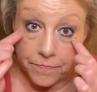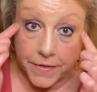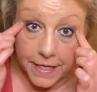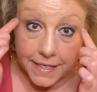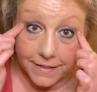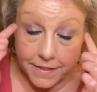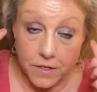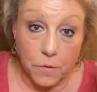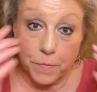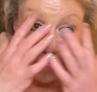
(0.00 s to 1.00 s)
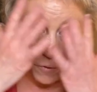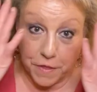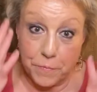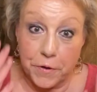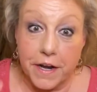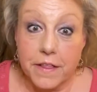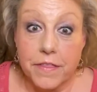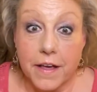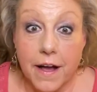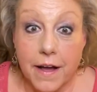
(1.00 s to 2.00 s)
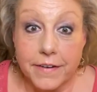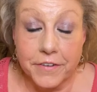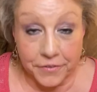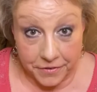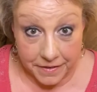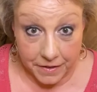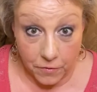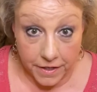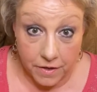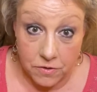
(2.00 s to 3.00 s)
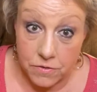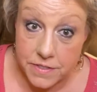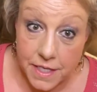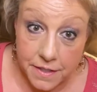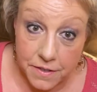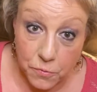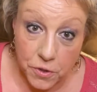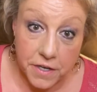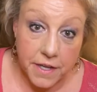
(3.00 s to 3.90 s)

and it, you know, before they put anything on, and you're looking going, oh, is that going to work?